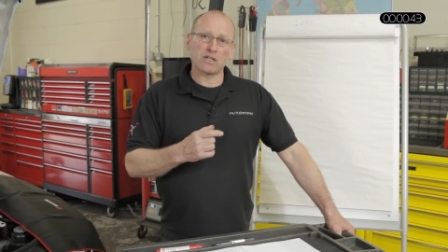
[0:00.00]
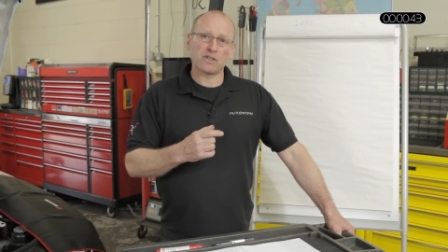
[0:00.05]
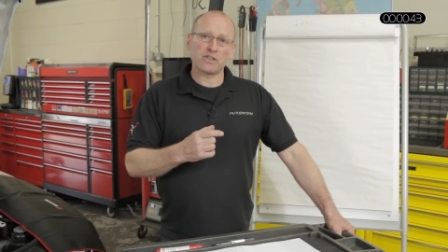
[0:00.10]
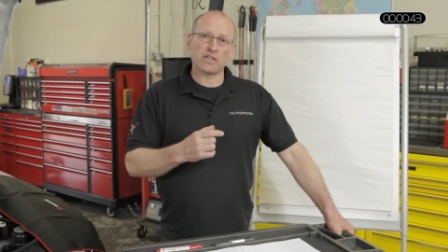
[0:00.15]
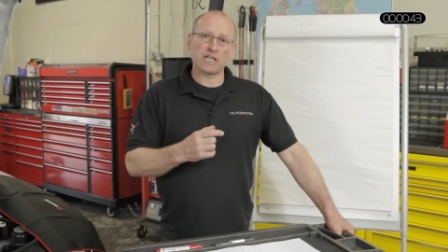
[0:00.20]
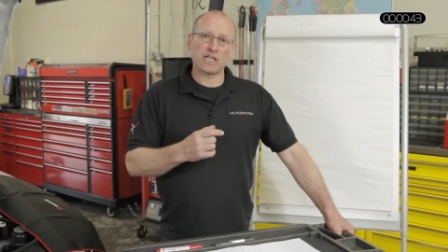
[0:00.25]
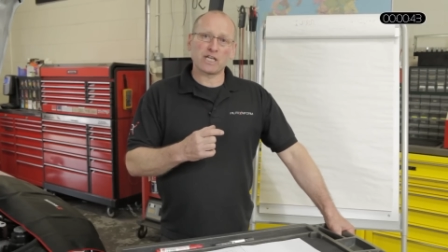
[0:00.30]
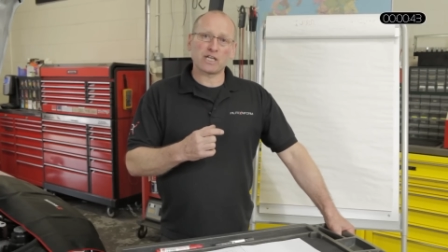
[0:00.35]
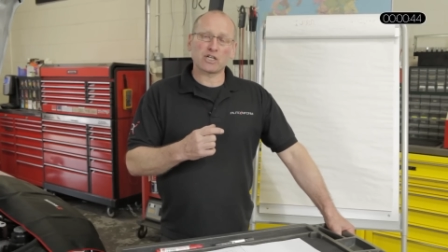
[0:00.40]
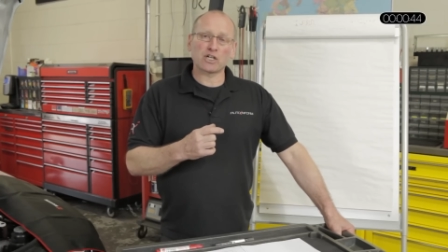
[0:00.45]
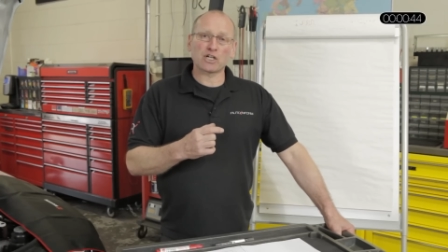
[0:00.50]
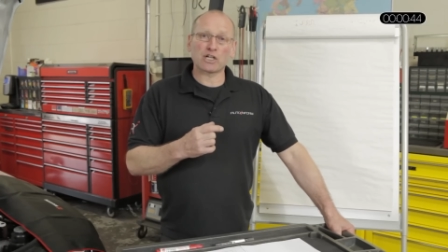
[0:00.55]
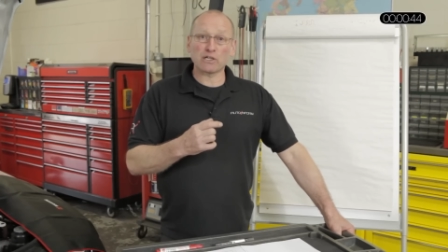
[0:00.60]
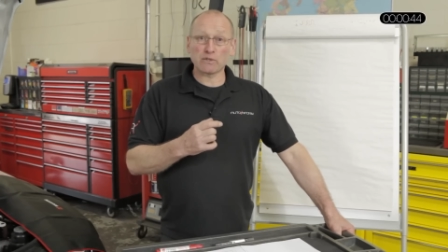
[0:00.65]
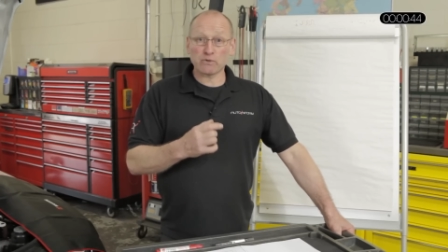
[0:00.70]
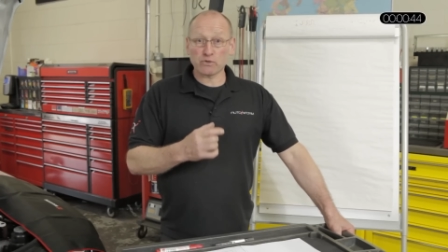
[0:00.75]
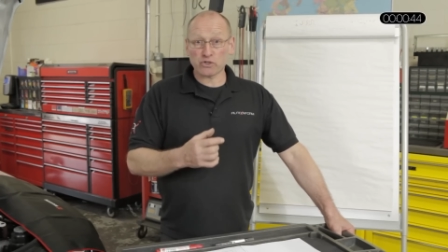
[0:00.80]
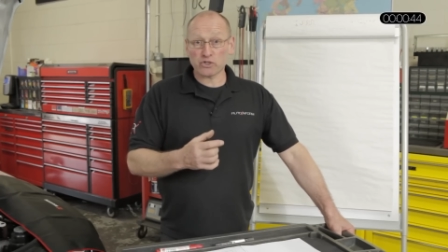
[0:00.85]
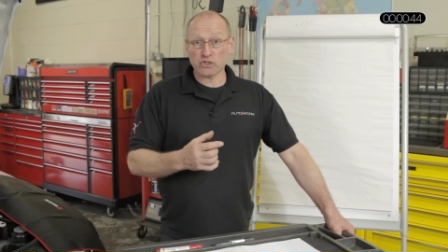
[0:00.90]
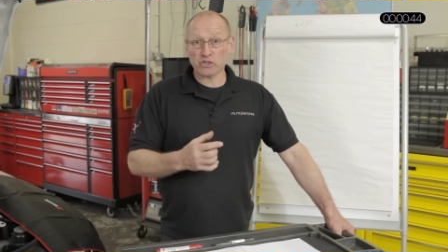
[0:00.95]
the
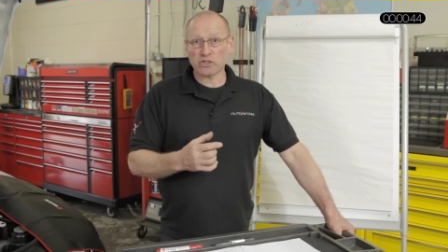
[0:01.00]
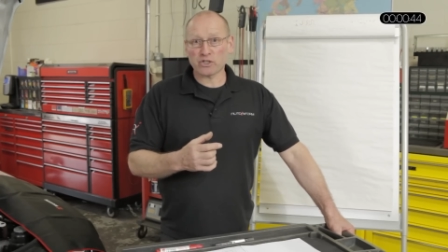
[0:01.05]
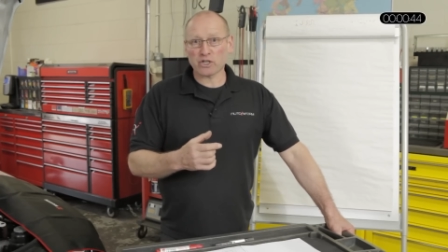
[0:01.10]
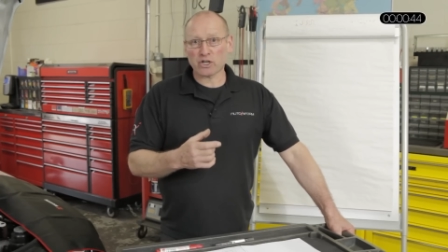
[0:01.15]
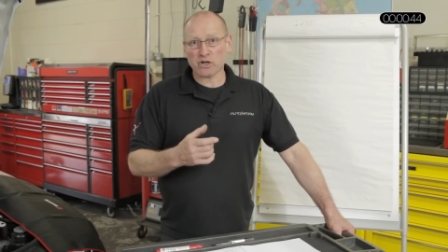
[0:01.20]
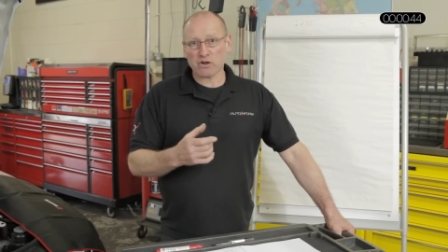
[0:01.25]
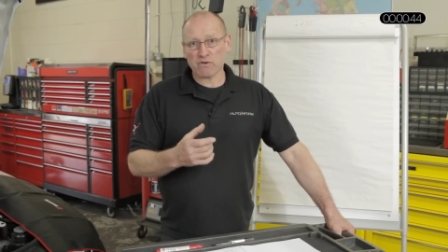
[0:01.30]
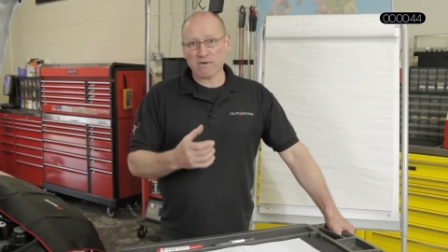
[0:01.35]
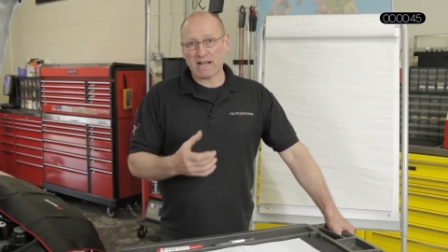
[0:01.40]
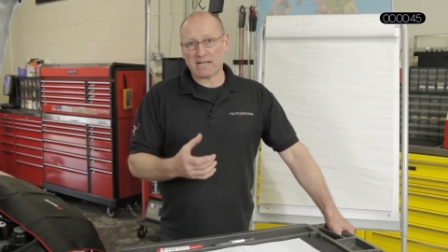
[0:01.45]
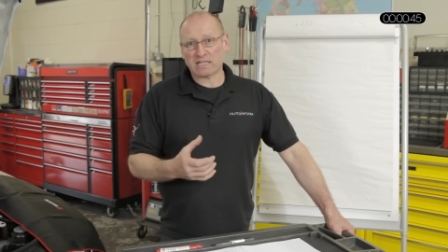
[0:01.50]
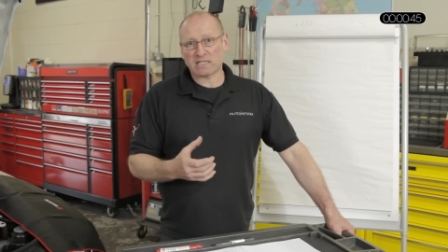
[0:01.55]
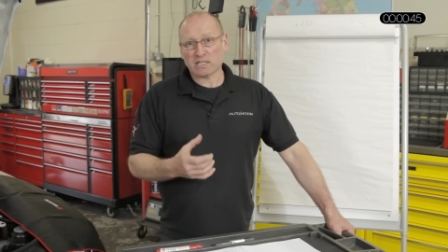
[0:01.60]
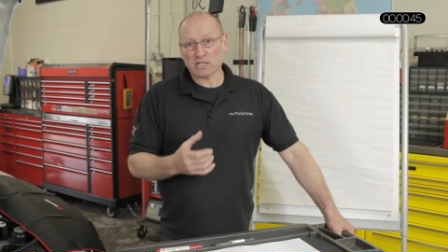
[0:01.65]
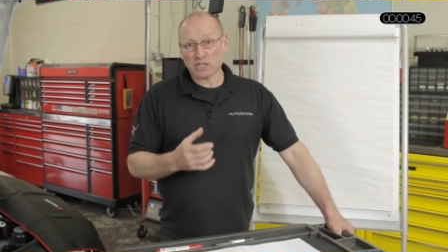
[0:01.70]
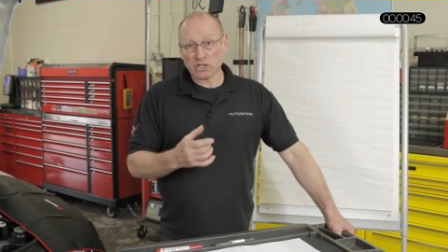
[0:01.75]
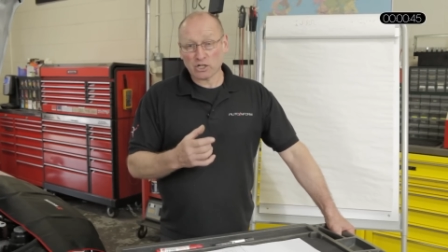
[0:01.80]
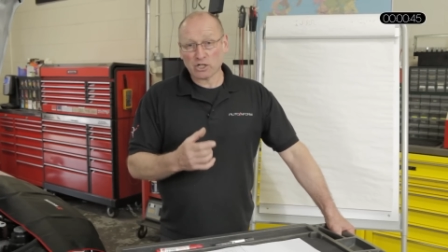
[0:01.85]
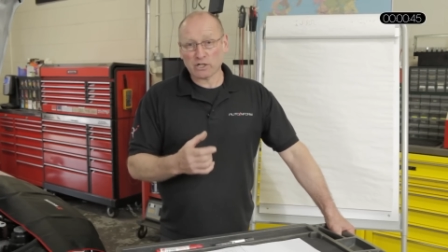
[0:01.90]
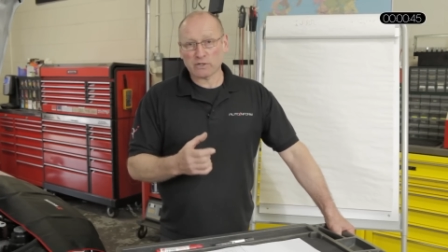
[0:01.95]
conclusion, the correct
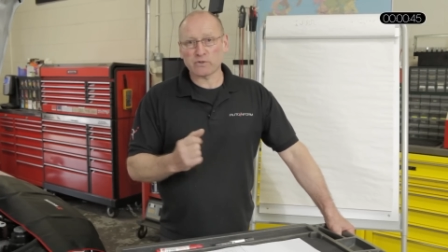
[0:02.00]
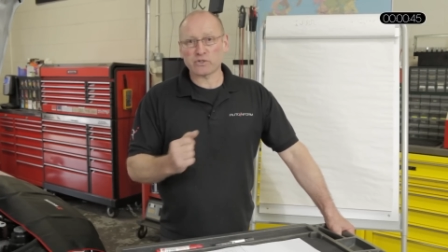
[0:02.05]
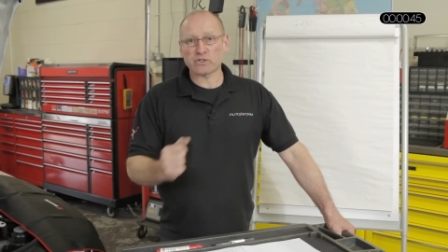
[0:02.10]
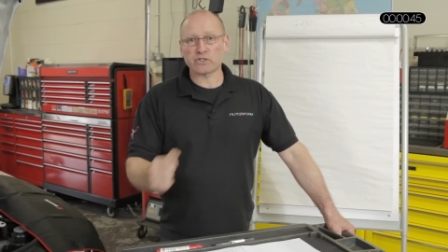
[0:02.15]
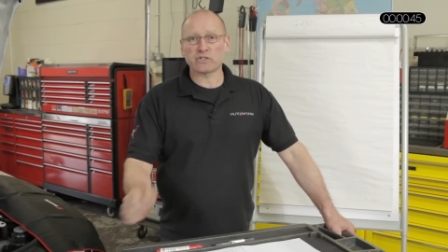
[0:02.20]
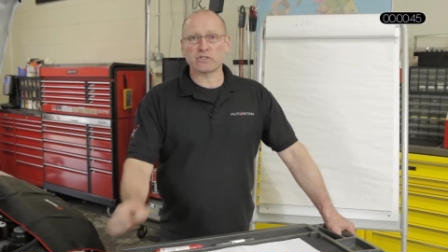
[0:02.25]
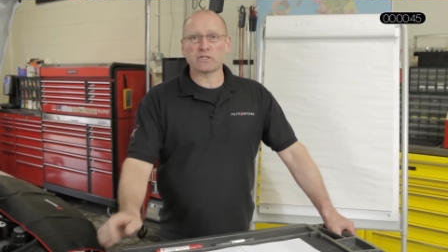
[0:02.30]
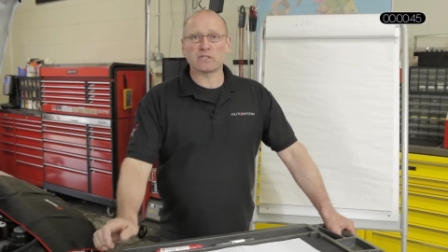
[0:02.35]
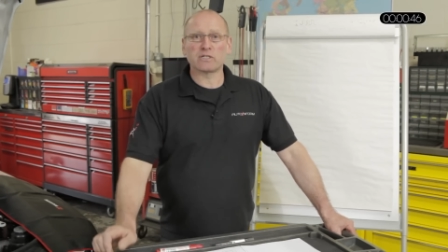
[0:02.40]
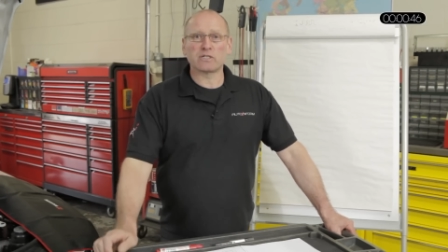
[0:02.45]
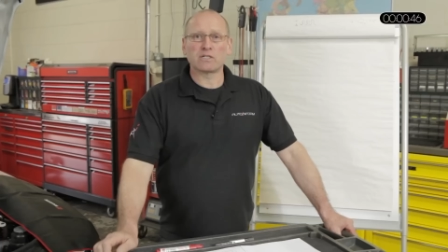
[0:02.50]
conclusion,